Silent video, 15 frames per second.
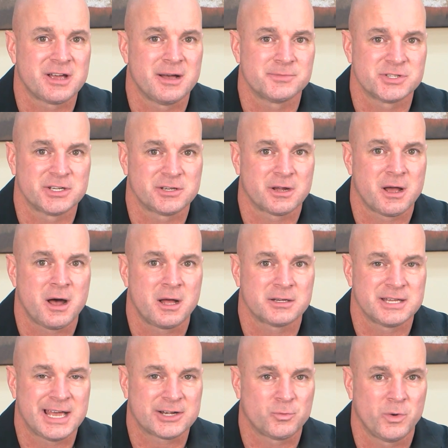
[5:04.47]
comes into
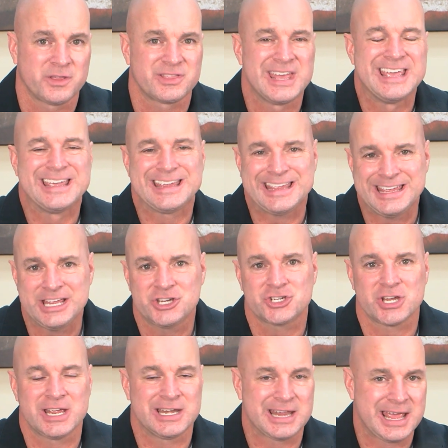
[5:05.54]
contact with
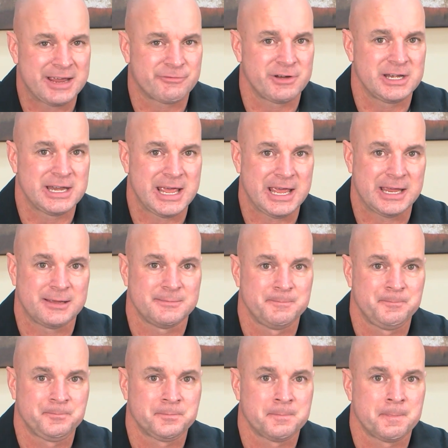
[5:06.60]
each and every day.
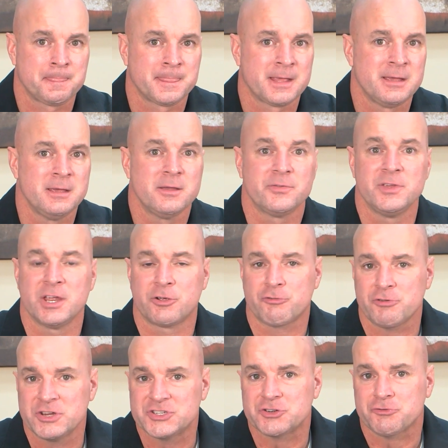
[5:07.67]
The
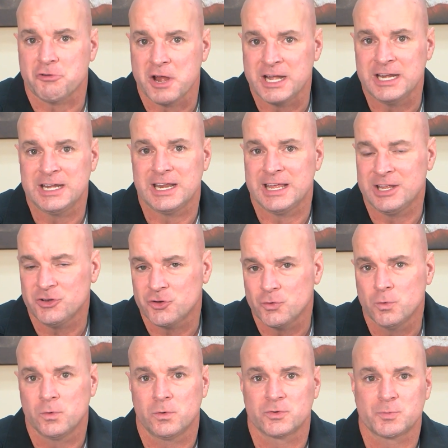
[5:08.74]
increased training and
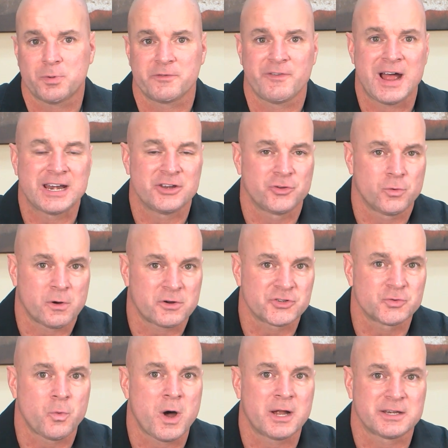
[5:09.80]
tools provided to our
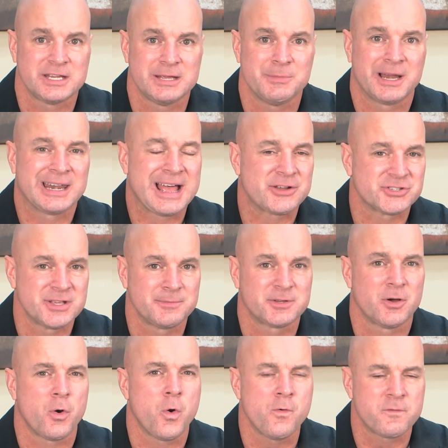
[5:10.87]
SWAT team allows them
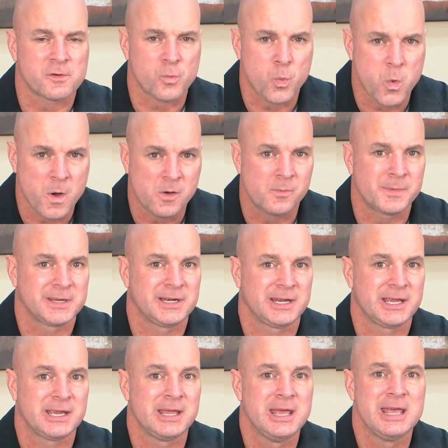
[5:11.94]
to
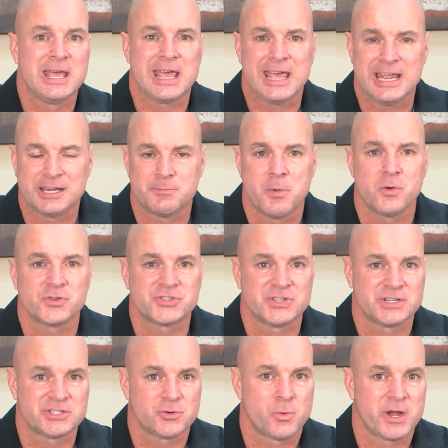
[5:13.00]
overwhelmingly end most
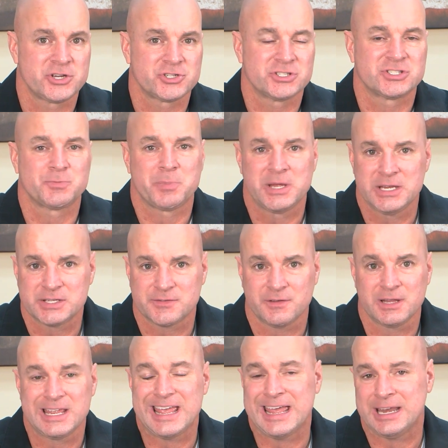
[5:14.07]
situations
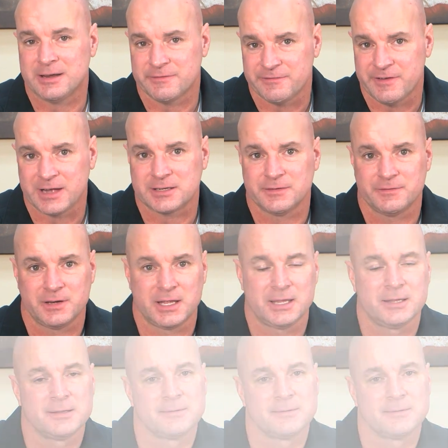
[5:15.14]
peacefully and effectively.